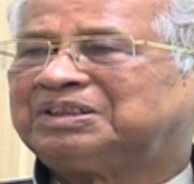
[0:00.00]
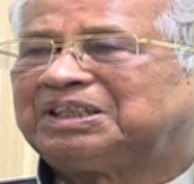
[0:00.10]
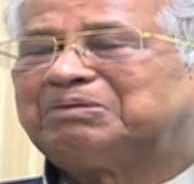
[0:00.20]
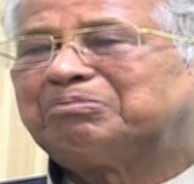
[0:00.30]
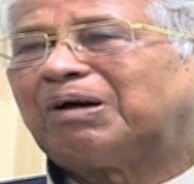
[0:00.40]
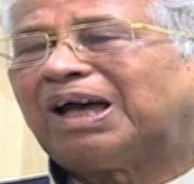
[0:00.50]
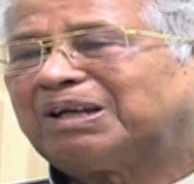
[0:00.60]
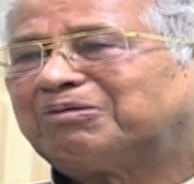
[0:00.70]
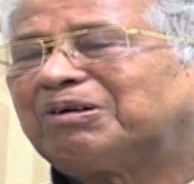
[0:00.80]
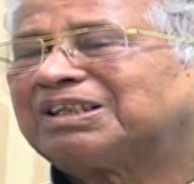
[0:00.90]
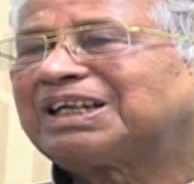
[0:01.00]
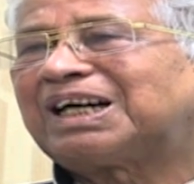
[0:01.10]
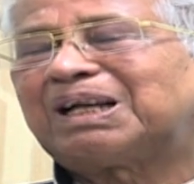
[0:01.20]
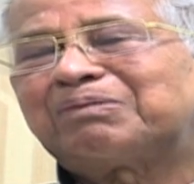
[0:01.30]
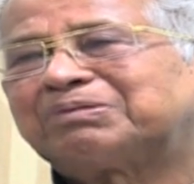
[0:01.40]
A man was a
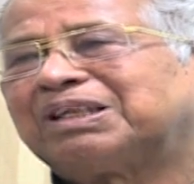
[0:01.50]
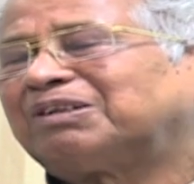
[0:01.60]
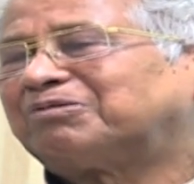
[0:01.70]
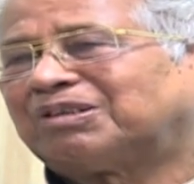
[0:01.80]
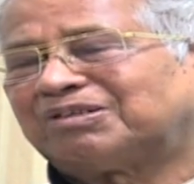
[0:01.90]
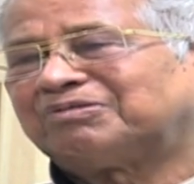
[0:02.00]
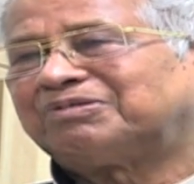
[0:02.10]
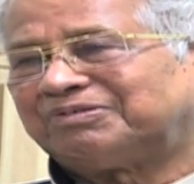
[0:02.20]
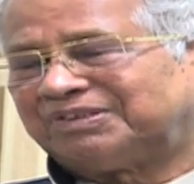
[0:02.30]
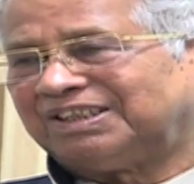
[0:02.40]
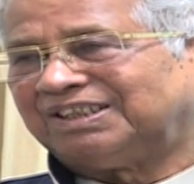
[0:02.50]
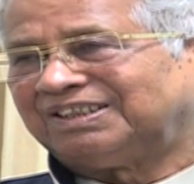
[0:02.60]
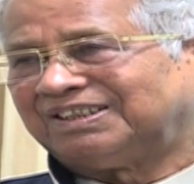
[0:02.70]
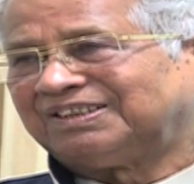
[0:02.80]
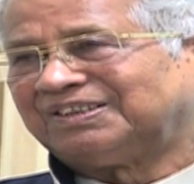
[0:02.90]
corrupt till 2015.
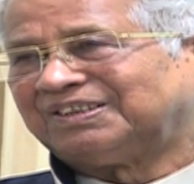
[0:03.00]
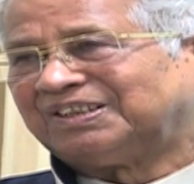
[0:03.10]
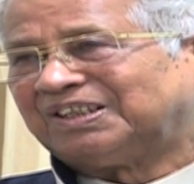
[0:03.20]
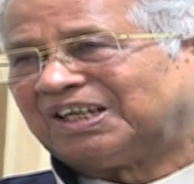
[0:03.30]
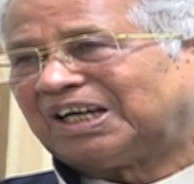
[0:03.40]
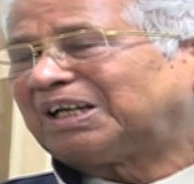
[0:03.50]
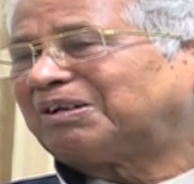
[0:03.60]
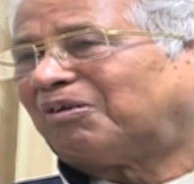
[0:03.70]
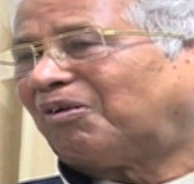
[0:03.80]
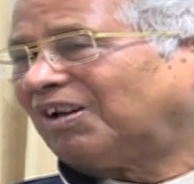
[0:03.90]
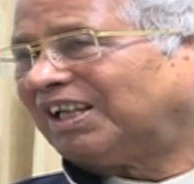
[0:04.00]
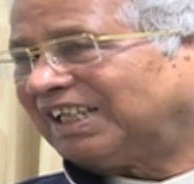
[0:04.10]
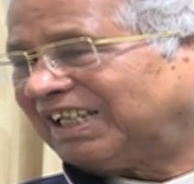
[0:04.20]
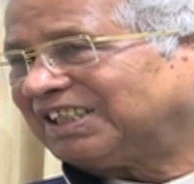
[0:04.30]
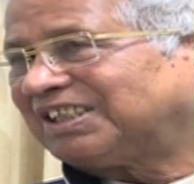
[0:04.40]
And all the
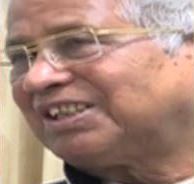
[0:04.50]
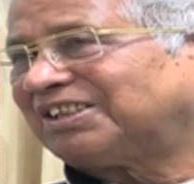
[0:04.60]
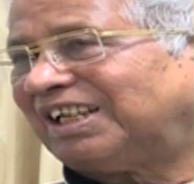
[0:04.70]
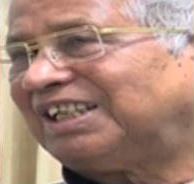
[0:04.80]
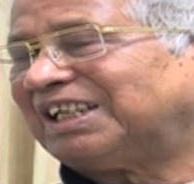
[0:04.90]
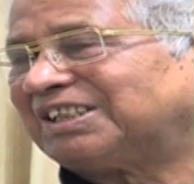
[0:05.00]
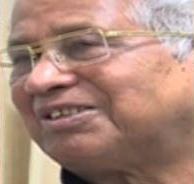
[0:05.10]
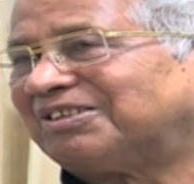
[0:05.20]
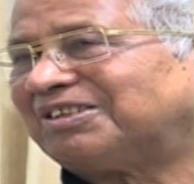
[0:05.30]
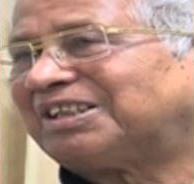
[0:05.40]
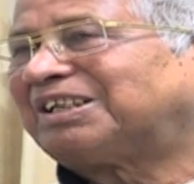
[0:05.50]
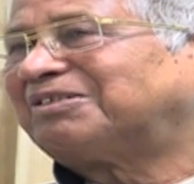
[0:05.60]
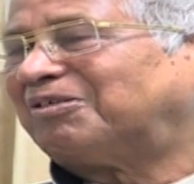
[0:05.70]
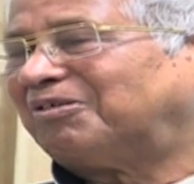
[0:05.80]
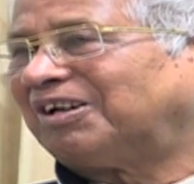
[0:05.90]
cases, allegation, that
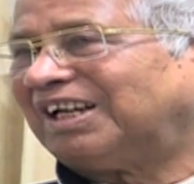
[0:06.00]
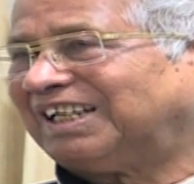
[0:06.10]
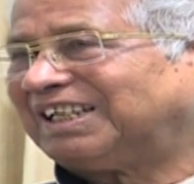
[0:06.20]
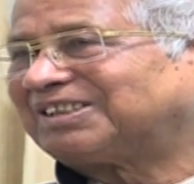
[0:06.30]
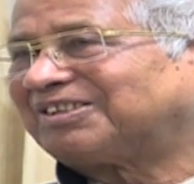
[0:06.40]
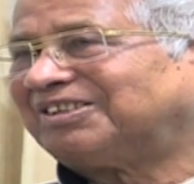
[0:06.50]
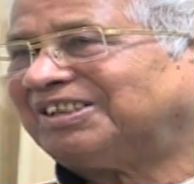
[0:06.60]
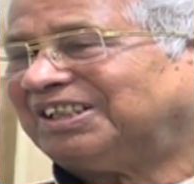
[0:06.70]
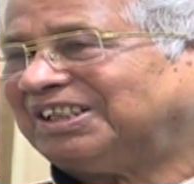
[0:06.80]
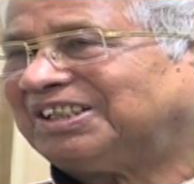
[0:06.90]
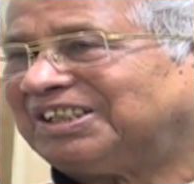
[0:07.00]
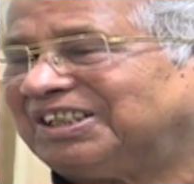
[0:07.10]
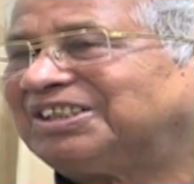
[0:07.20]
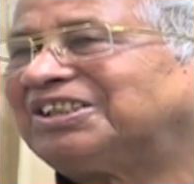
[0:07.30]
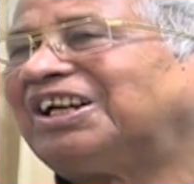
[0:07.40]
Gogoi allegation,
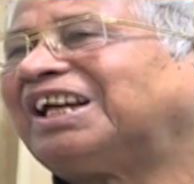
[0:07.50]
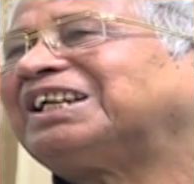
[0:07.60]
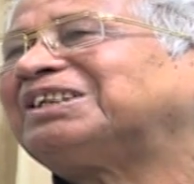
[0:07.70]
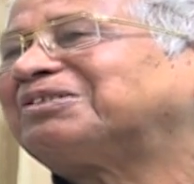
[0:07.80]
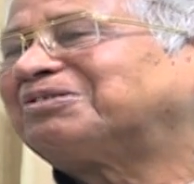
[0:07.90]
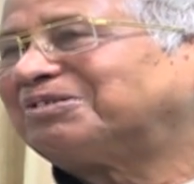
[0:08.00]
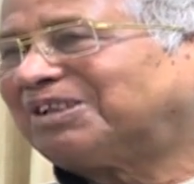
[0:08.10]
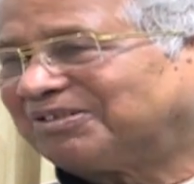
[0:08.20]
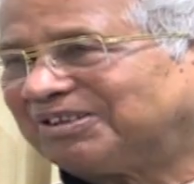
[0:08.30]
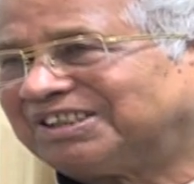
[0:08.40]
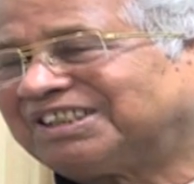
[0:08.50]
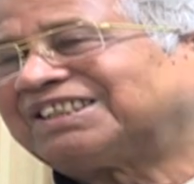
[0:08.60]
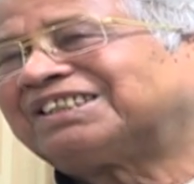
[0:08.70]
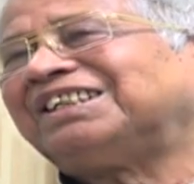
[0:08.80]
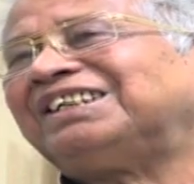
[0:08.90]
is relating to
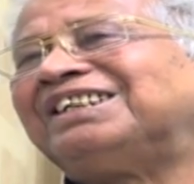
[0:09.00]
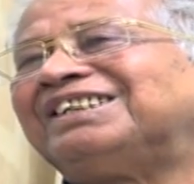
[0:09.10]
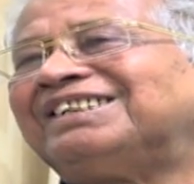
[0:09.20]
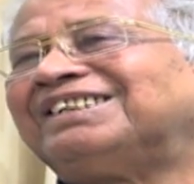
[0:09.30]
2016,